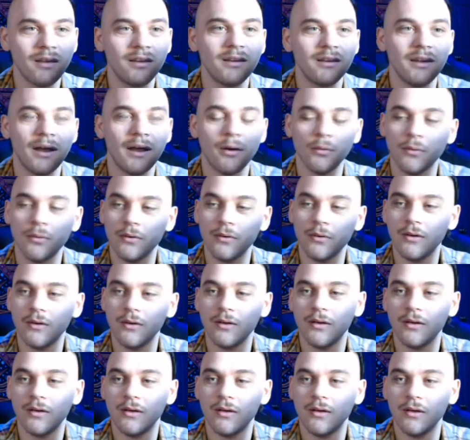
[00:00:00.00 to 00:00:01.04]
Now,
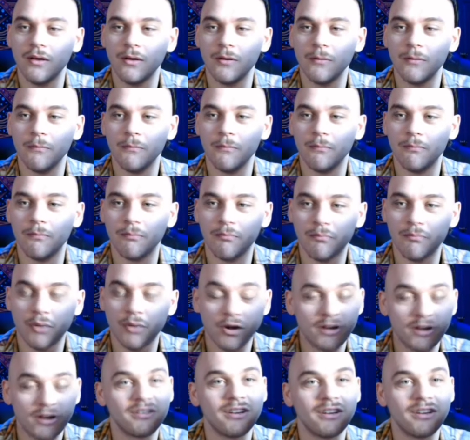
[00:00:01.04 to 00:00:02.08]

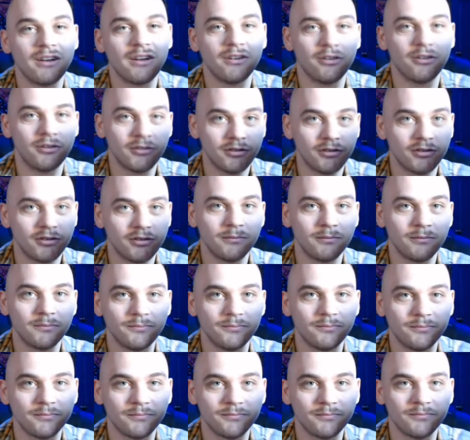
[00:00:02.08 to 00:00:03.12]
Bernie Sanders.
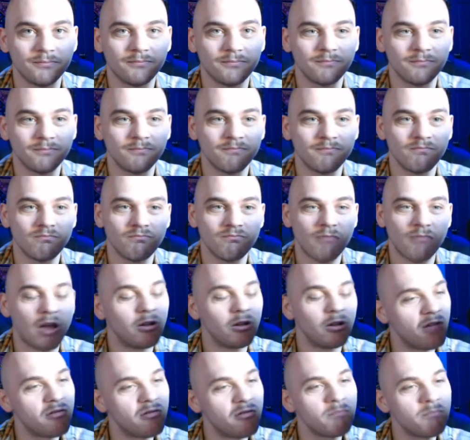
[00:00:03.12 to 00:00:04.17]

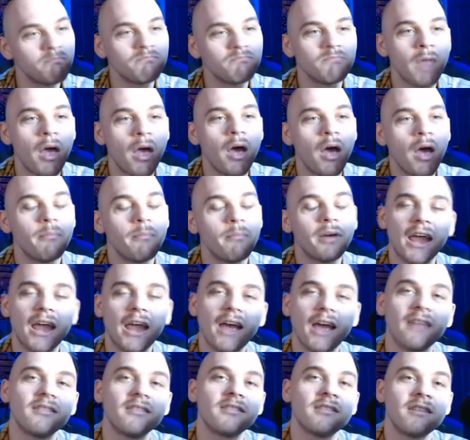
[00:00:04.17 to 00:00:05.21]
Love him, but he
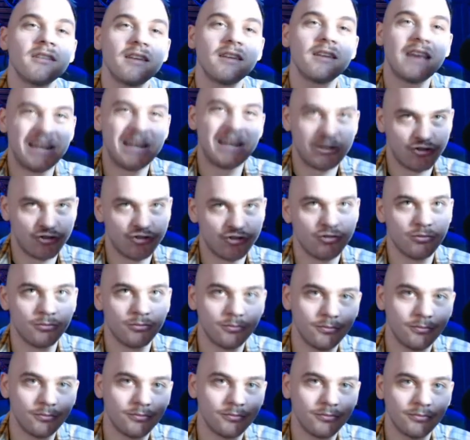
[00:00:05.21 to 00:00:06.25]
has an issue.
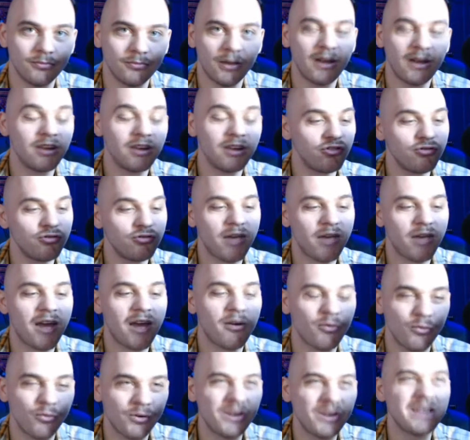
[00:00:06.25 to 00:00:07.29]
An issue
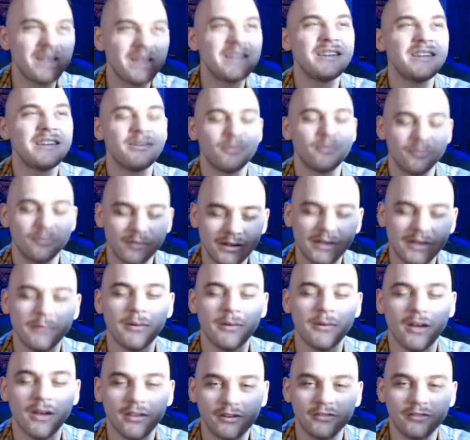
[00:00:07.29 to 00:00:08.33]
that really, really
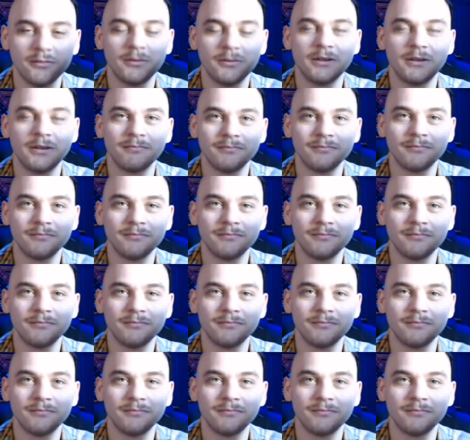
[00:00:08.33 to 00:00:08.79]
bothers me.